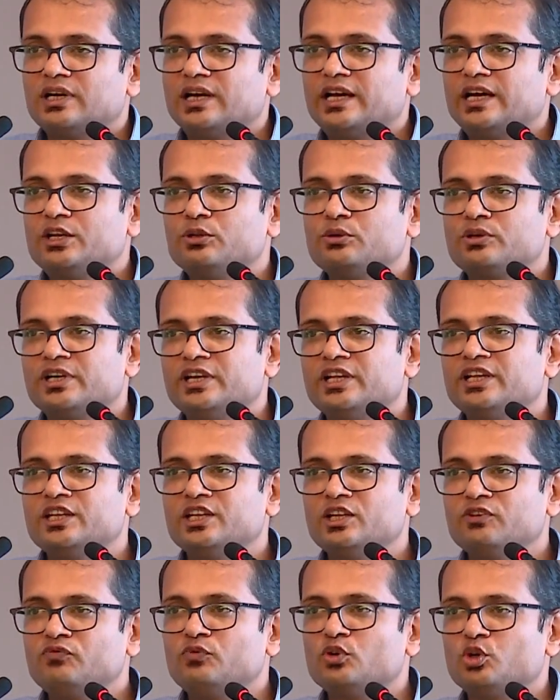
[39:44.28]
Are you creating
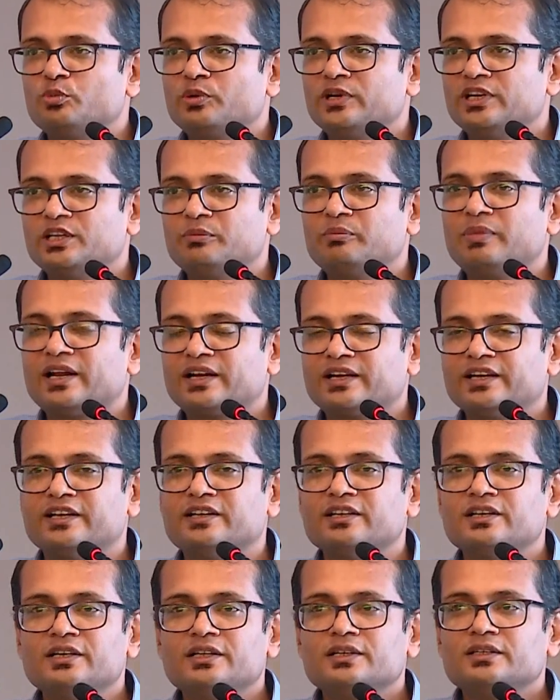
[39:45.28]
enough footprint in the
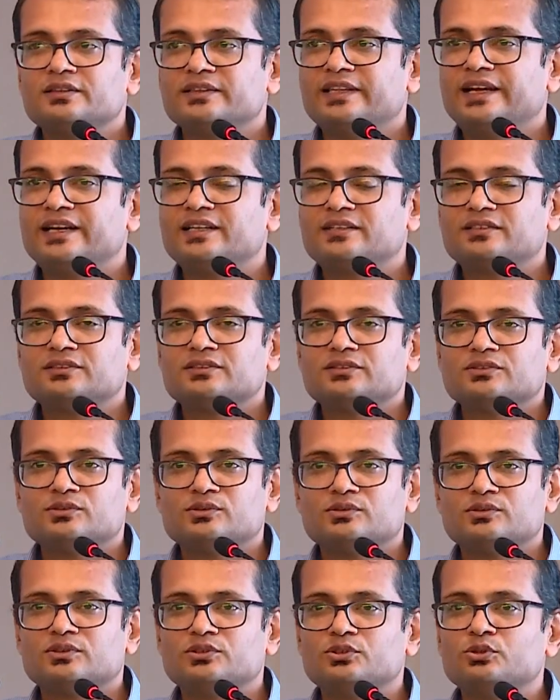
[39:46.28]
market that
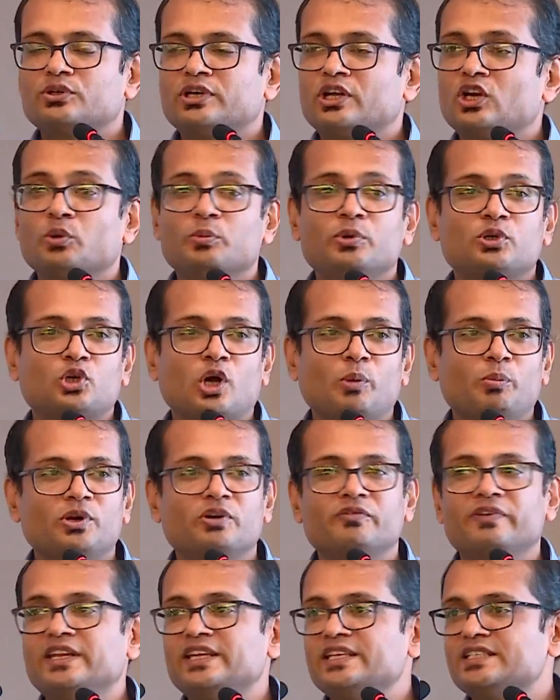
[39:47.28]
you cannot be
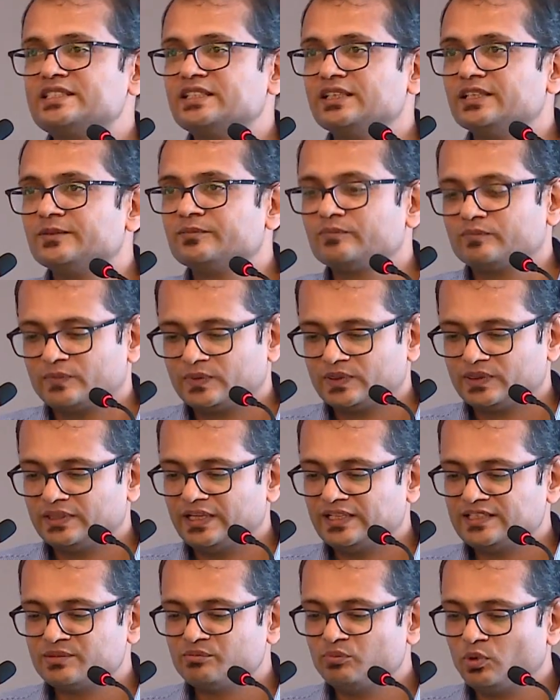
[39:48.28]
toppled very easily?
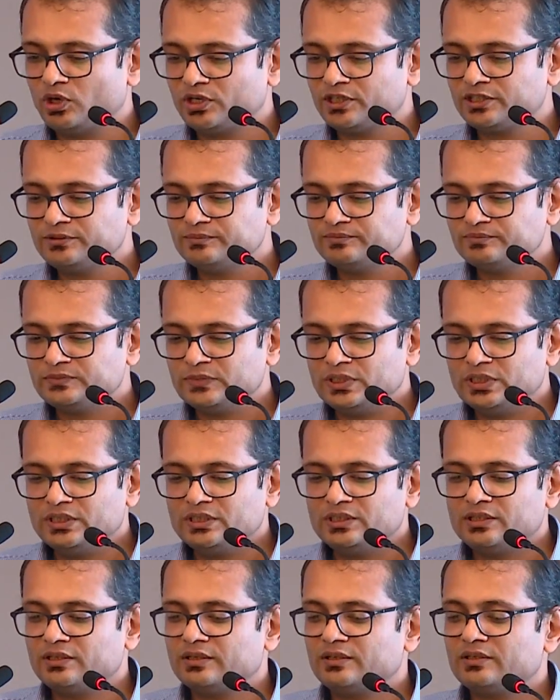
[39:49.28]
That's important.
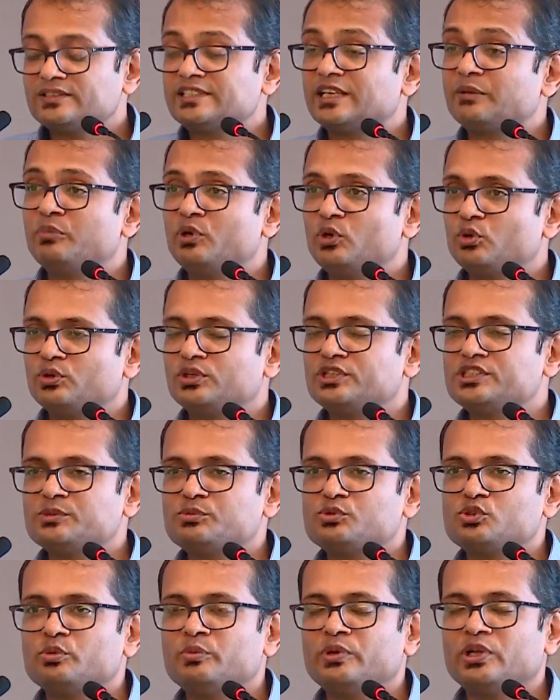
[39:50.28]
Segment
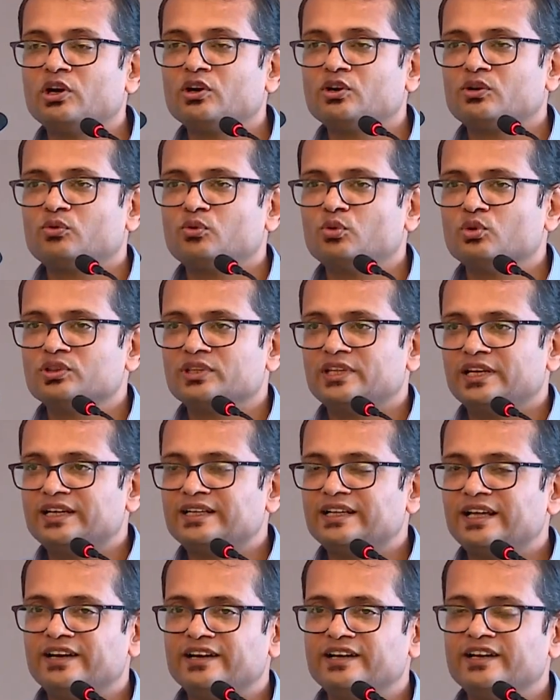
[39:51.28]
ownership. So you may not own the
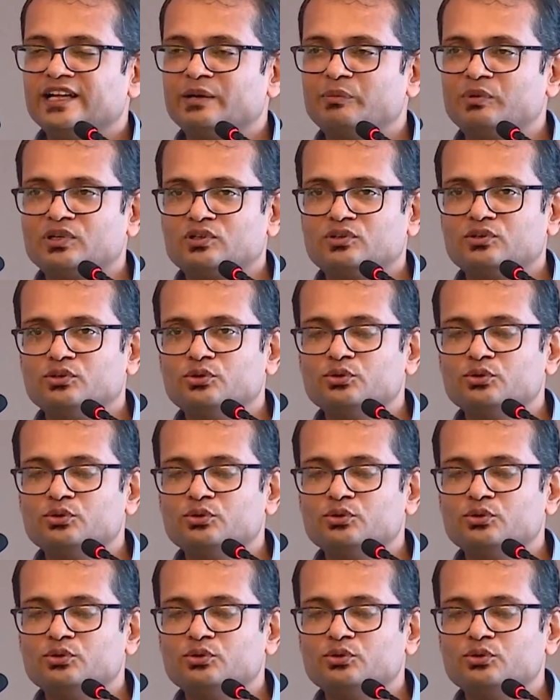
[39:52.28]
entire India, but